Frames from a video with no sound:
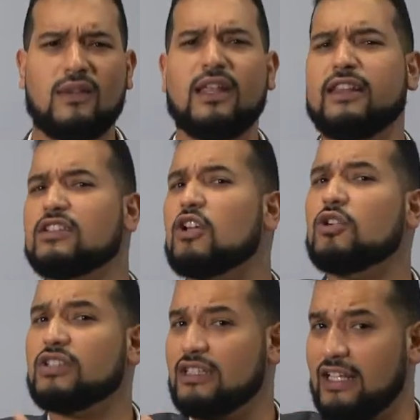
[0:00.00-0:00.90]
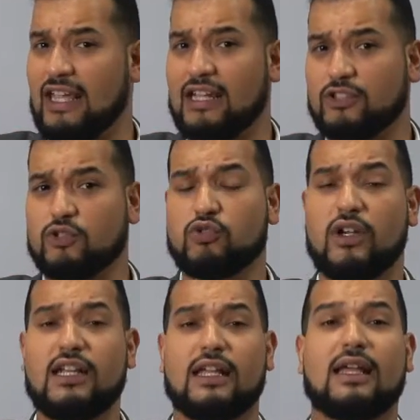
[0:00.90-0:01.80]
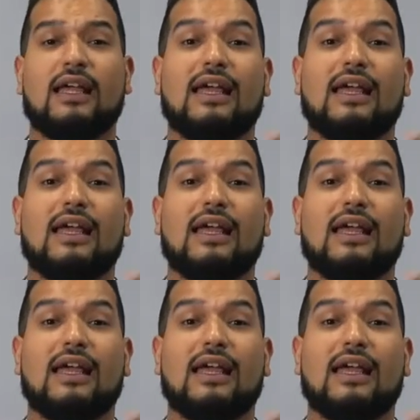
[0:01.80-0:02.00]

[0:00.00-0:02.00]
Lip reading: and this goes again into training.